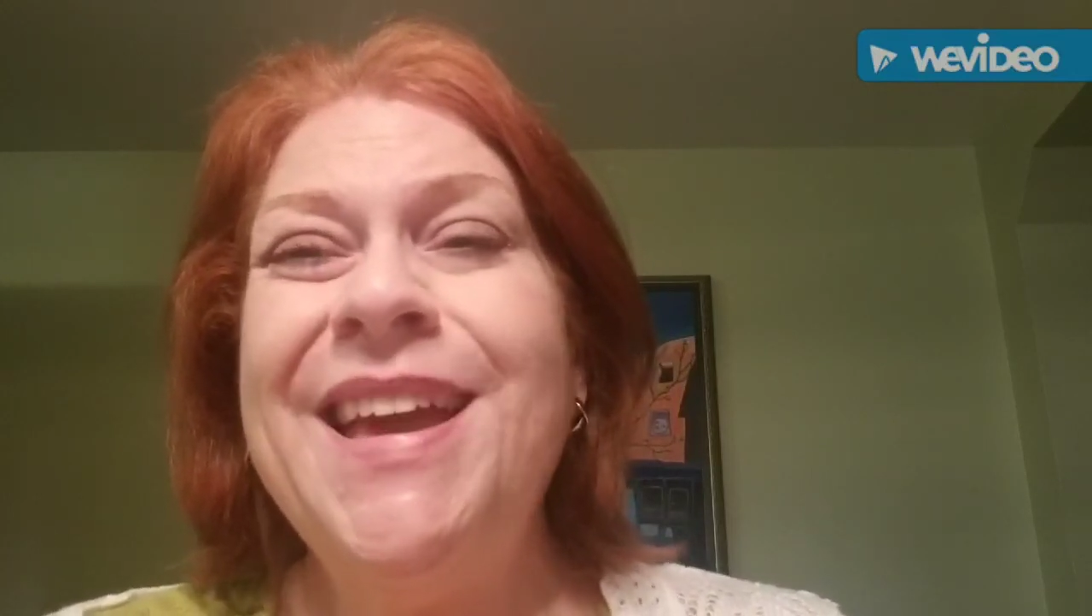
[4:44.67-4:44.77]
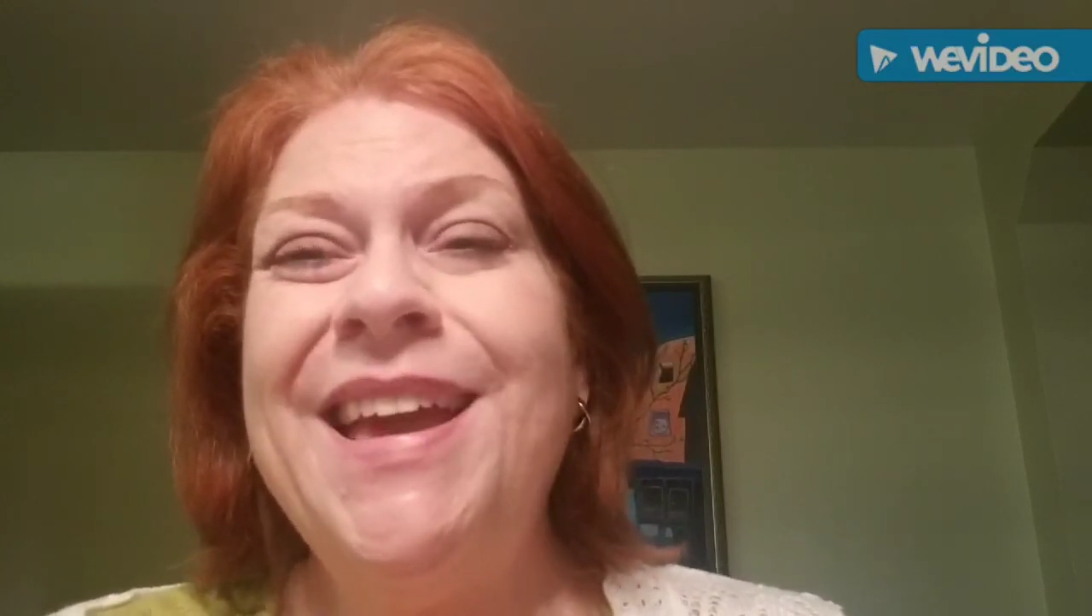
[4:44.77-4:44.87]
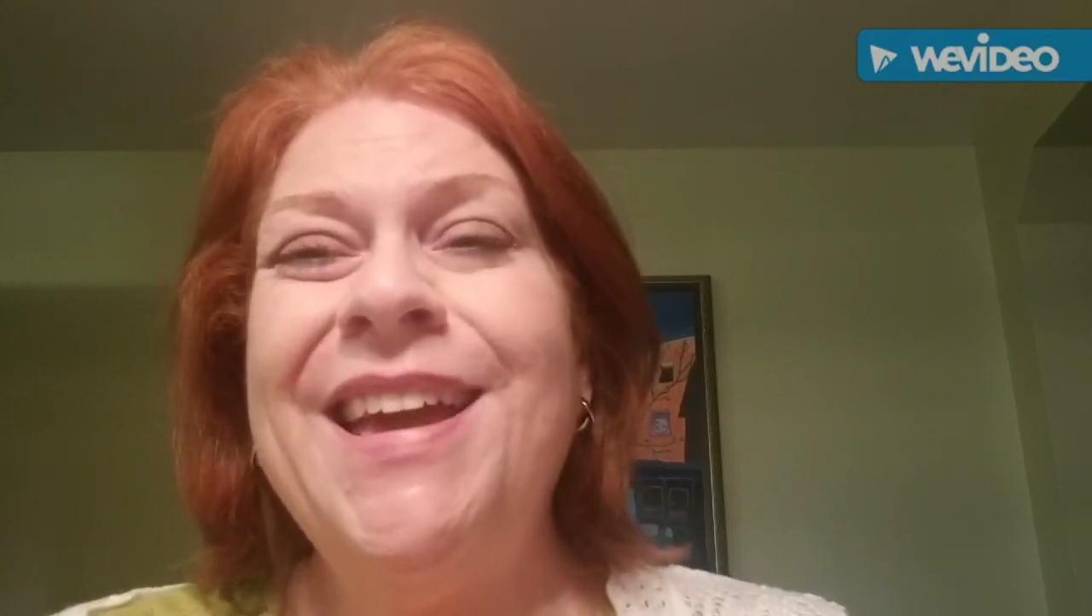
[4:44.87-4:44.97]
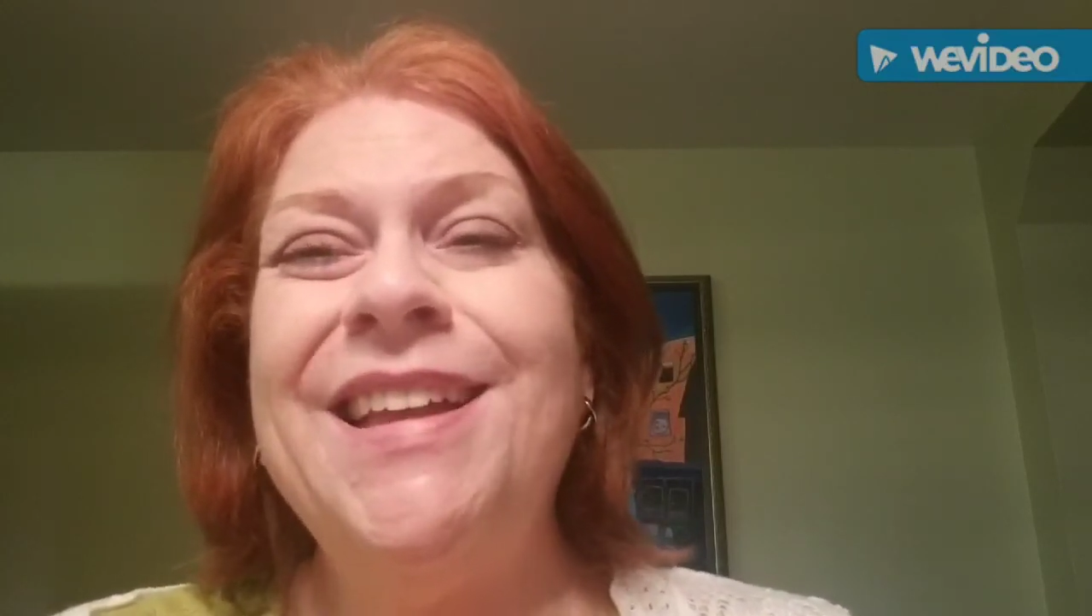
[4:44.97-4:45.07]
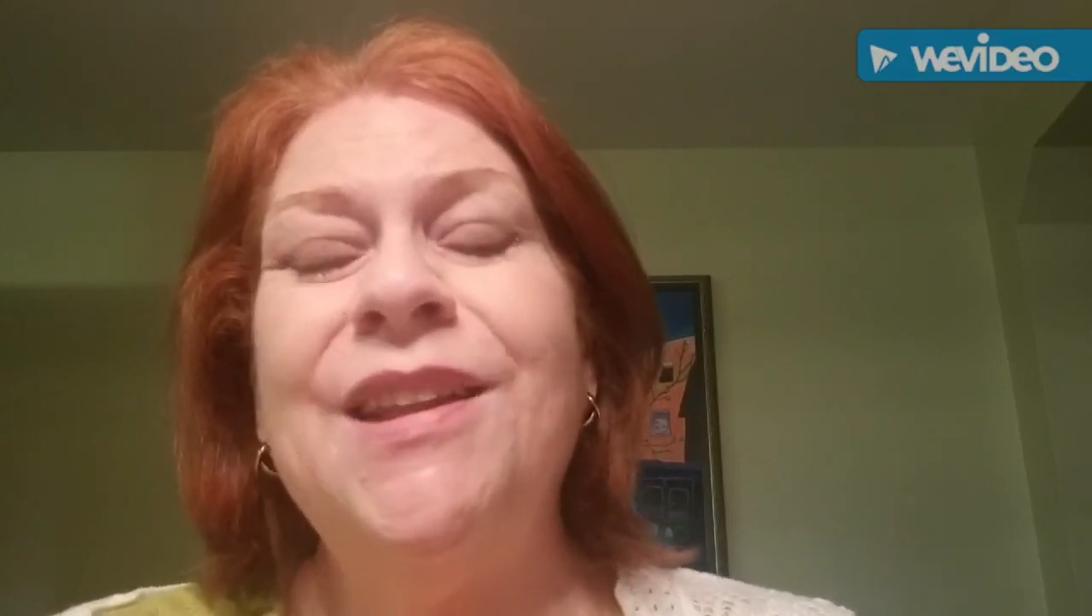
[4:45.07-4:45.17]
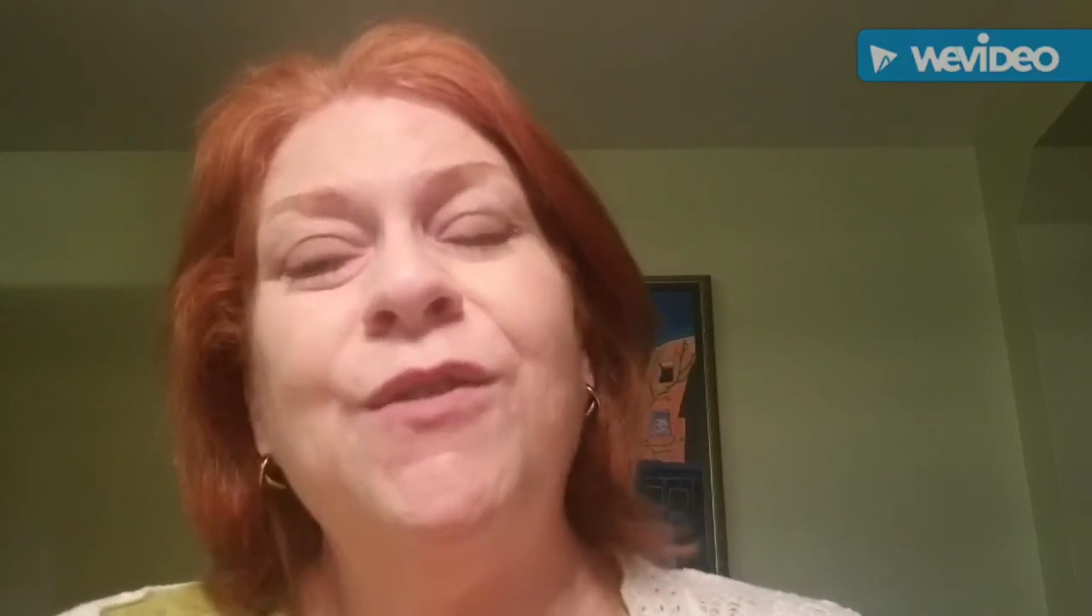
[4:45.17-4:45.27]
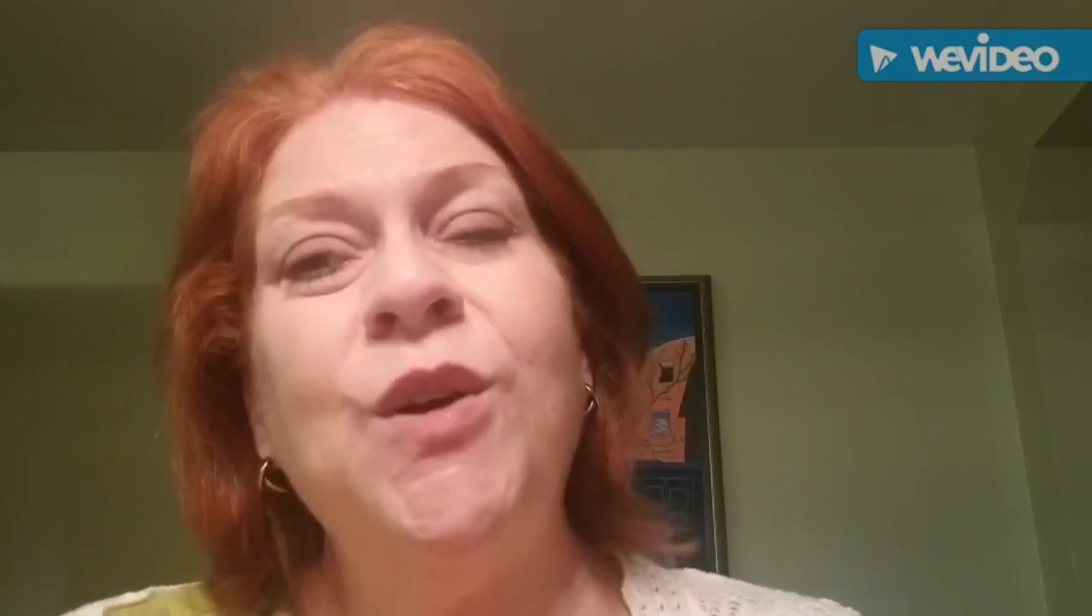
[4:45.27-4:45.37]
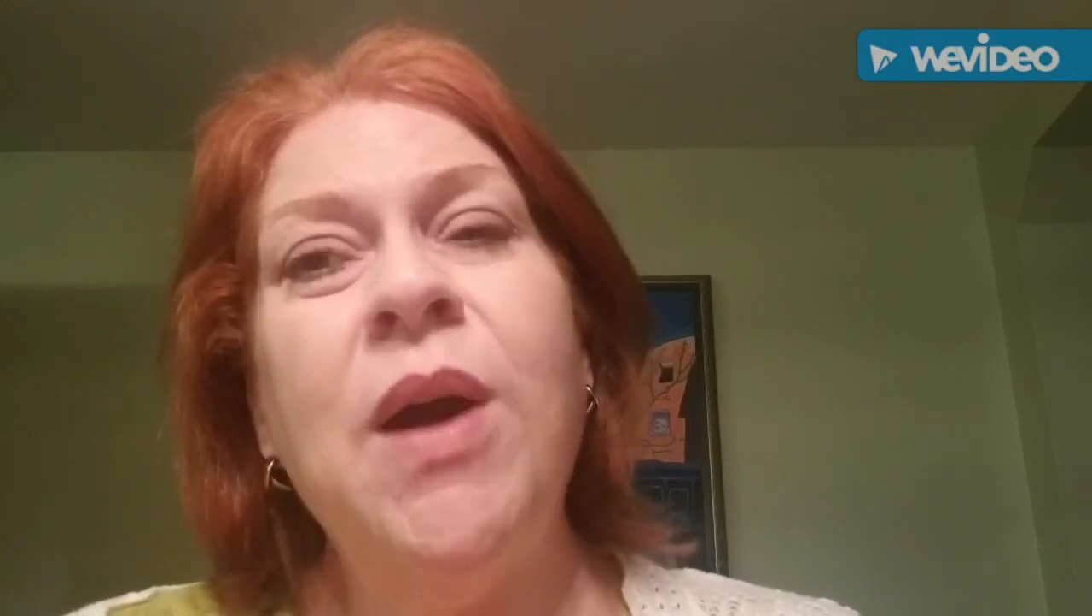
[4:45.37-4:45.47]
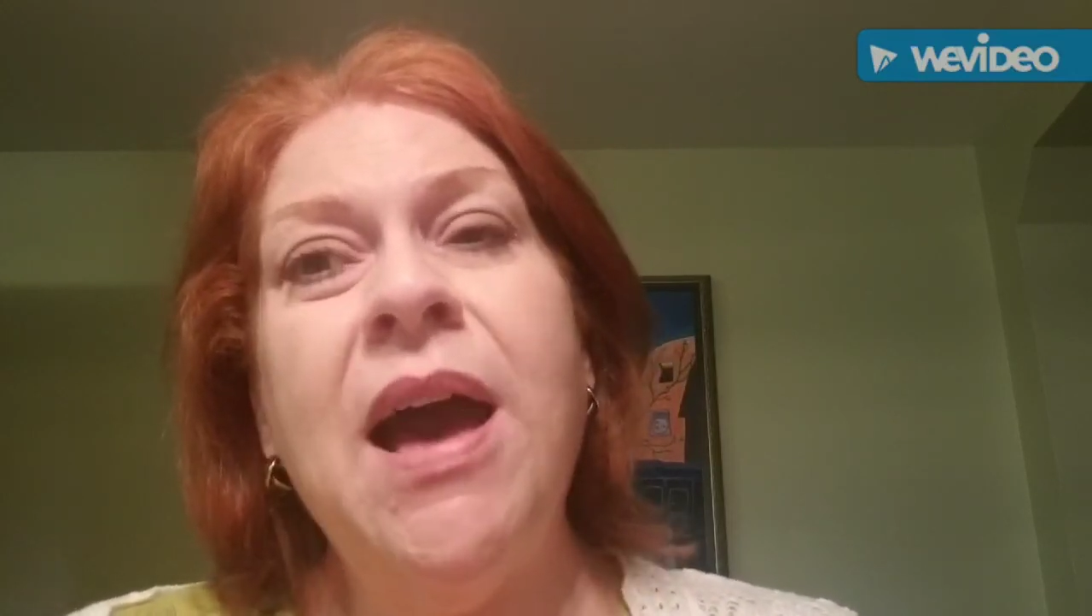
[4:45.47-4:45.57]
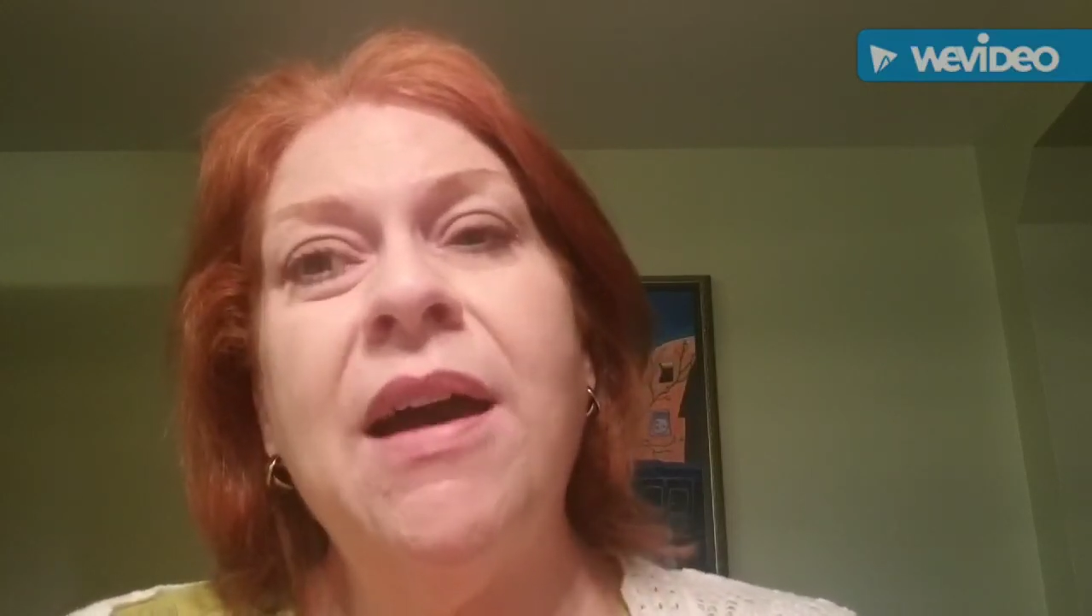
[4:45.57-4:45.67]
And if
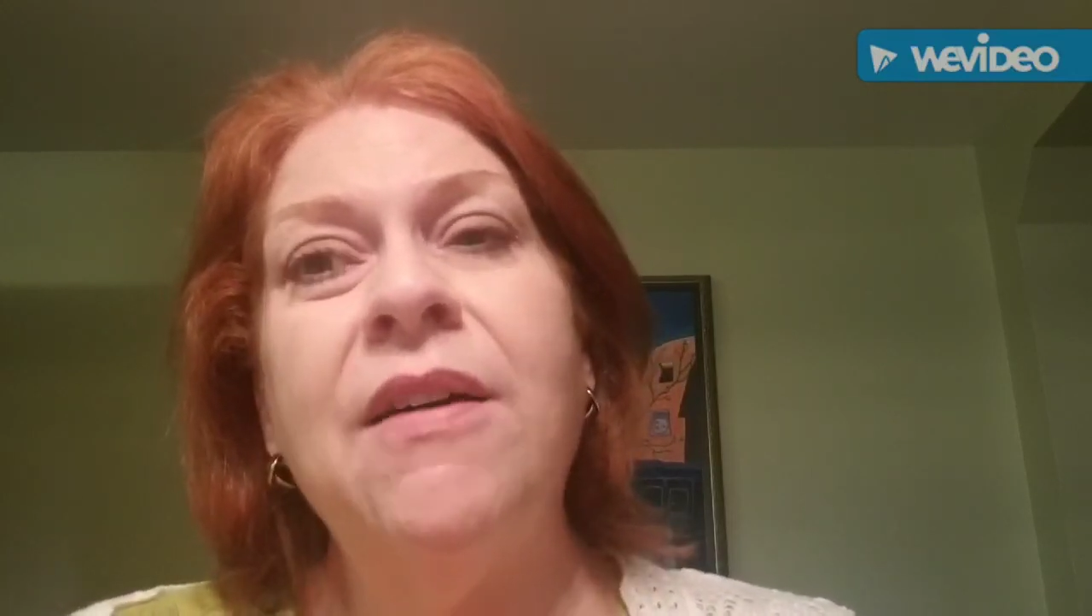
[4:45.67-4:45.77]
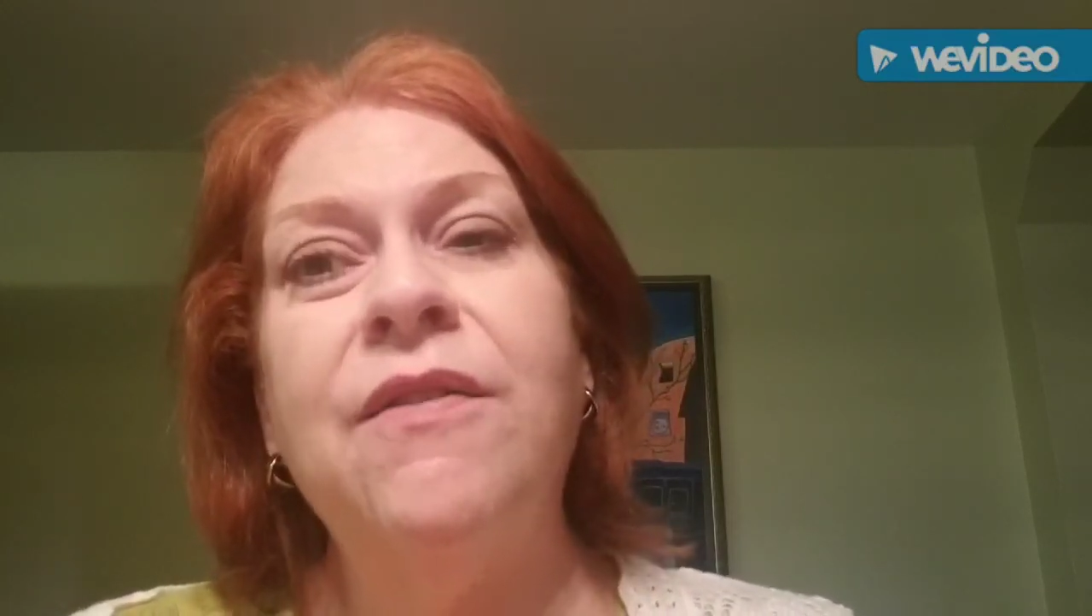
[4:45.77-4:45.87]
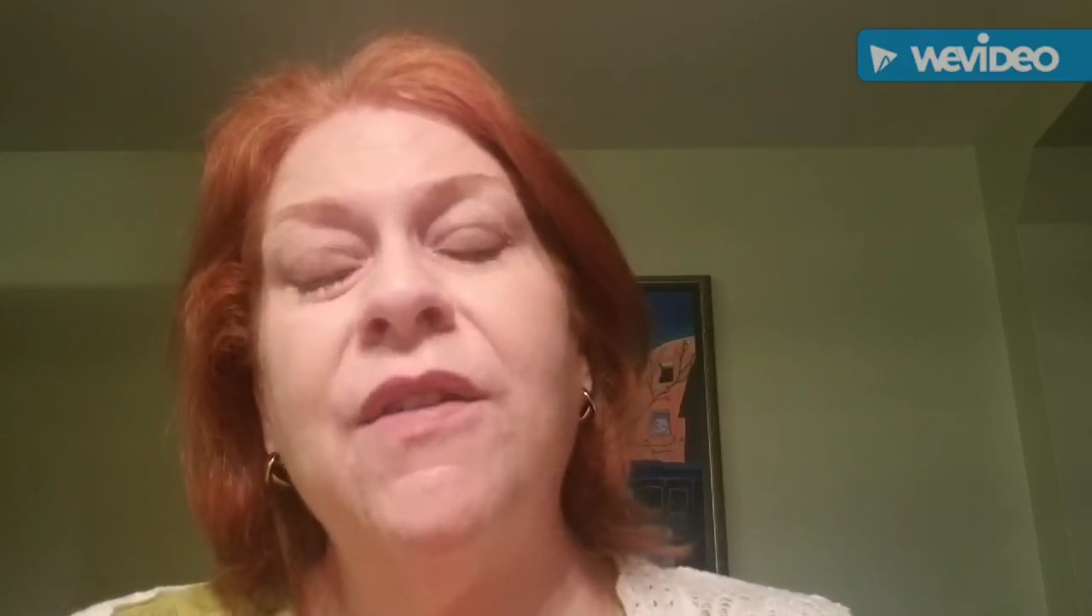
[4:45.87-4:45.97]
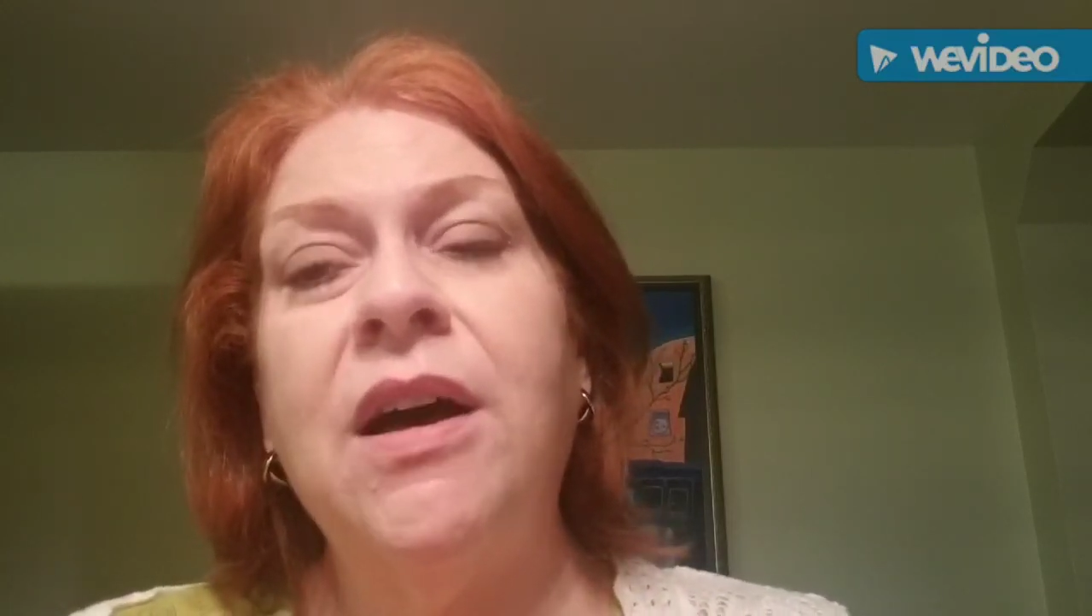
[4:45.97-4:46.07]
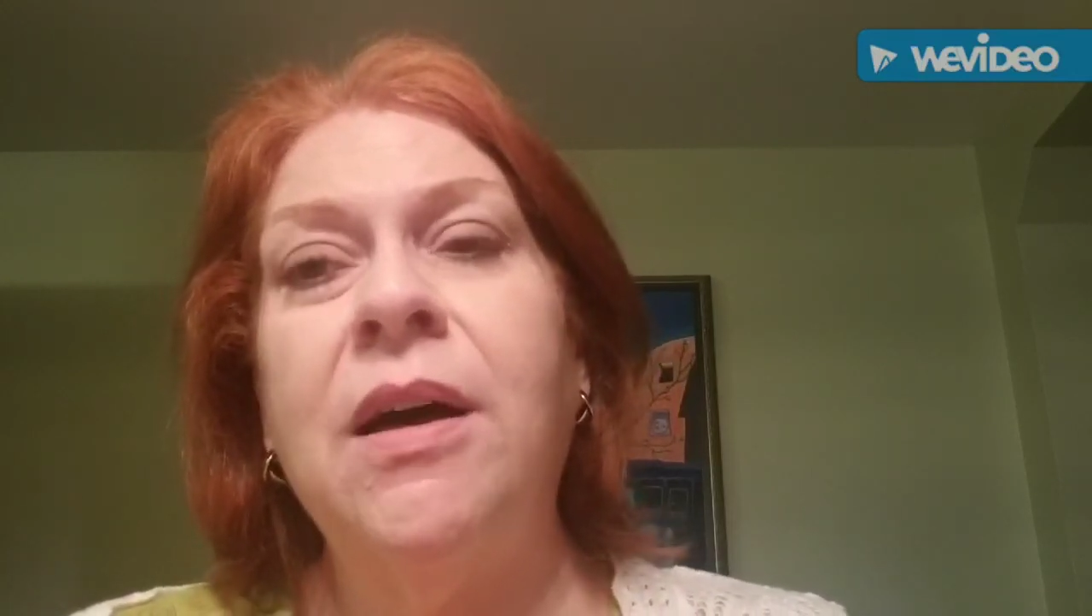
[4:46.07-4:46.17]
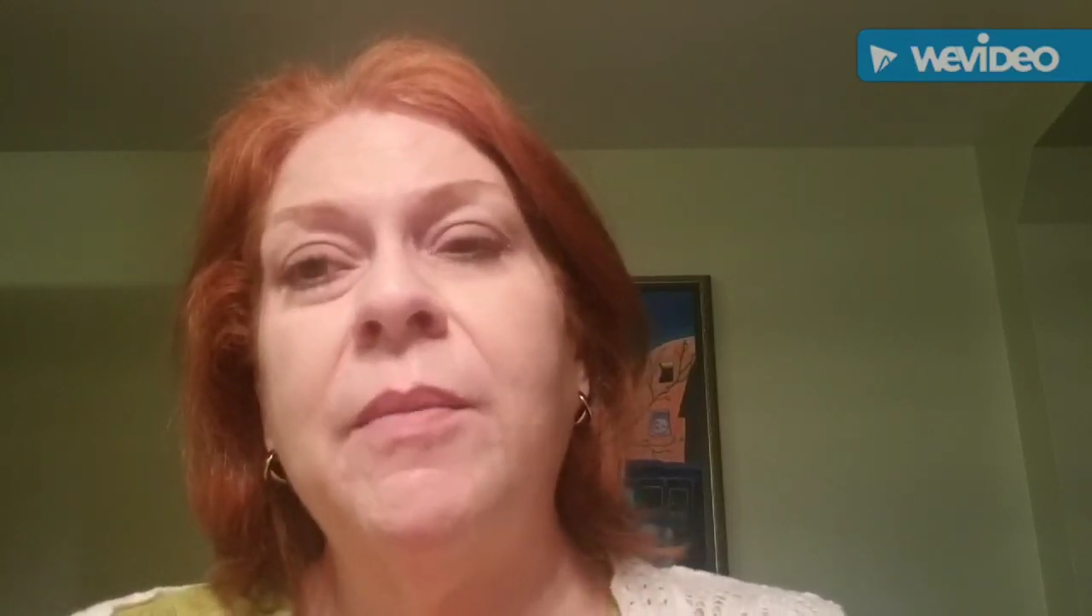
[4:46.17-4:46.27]
you have